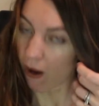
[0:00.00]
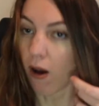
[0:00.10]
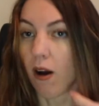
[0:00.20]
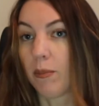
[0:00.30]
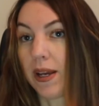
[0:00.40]

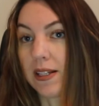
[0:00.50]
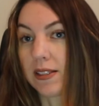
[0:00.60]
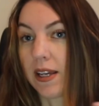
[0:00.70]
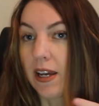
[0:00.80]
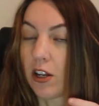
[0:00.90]

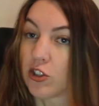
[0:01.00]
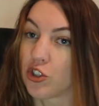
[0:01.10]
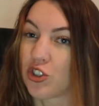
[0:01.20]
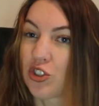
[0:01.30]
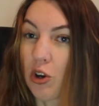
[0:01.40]
Amazing. And it's
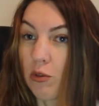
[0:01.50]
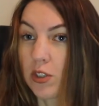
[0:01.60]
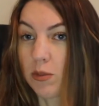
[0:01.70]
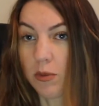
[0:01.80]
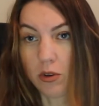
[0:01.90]
so
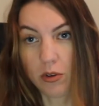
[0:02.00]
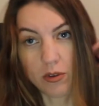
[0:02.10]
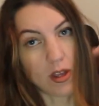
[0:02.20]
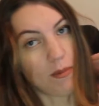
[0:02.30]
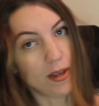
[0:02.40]

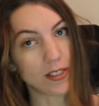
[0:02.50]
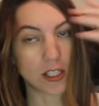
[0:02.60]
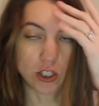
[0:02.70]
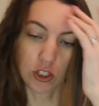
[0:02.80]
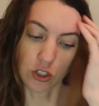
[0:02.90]
smooth. It makes
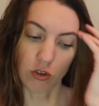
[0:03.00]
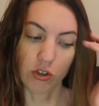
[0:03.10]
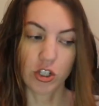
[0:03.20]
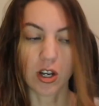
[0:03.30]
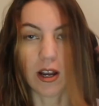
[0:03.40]
it so
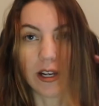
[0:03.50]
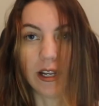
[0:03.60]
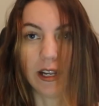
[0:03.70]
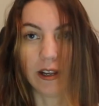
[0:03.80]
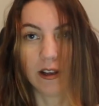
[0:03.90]

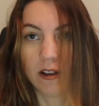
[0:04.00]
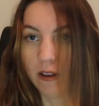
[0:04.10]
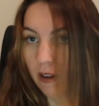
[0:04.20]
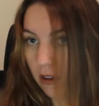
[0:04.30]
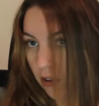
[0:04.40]
shiny.
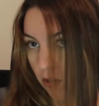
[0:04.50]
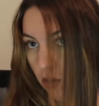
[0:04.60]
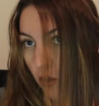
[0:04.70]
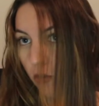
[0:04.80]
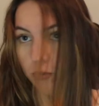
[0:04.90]

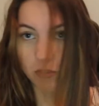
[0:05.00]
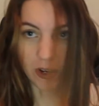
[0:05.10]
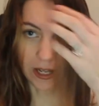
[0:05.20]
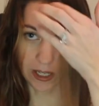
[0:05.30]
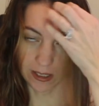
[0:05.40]
No
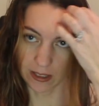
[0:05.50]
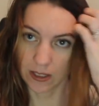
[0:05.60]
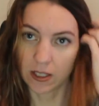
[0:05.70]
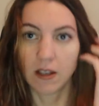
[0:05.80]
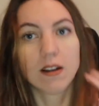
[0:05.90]
frizz.